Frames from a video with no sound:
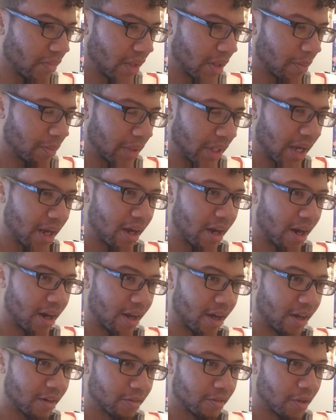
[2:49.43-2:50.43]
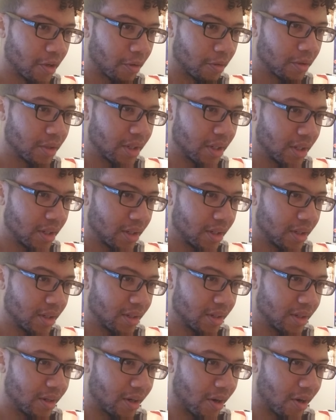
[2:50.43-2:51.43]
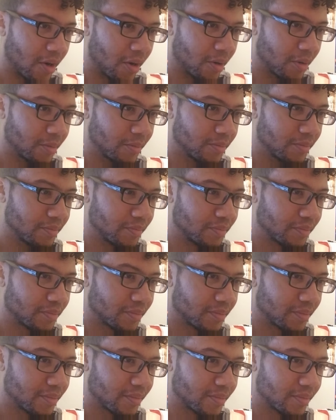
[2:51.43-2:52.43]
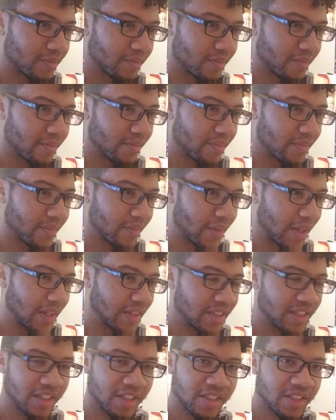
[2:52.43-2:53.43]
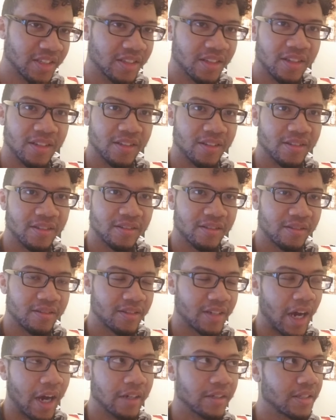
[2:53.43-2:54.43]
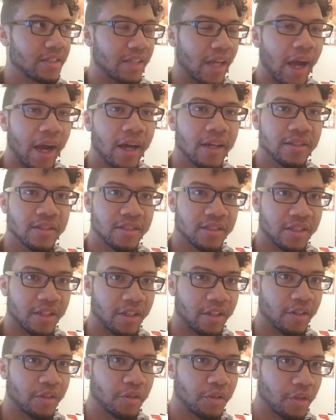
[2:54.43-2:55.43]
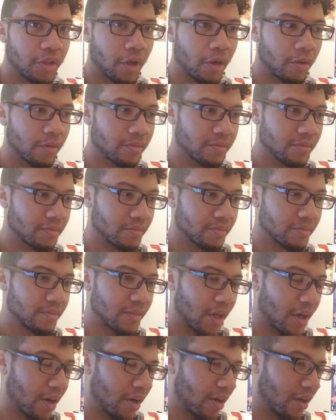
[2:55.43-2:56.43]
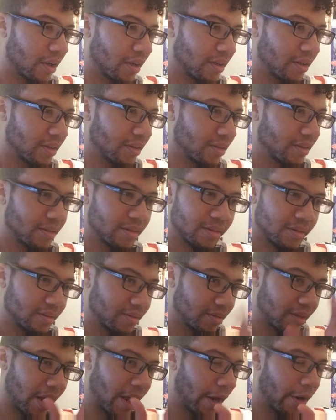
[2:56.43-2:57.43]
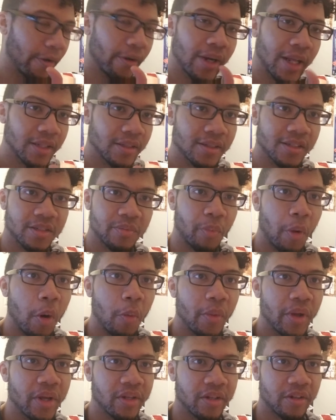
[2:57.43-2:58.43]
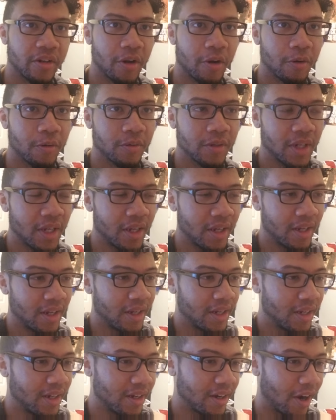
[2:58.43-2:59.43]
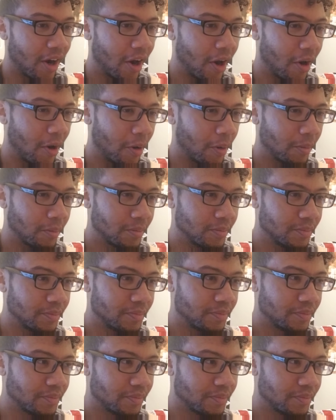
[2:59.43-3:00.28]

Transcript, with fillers: but yeah, I, I don't know. Um, it's just kind of sad seeing, you know, uh, Eren at this moment, you know, um,